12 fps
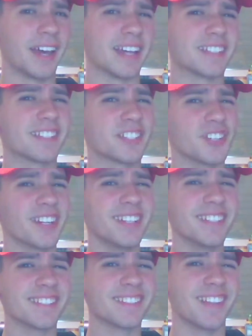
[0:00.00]
as the shiny
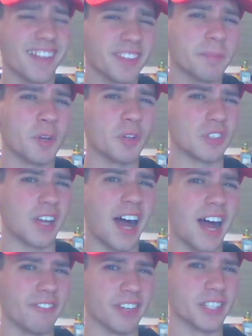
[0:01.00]
is not the most
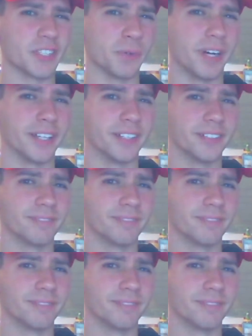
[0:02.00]
obvious one.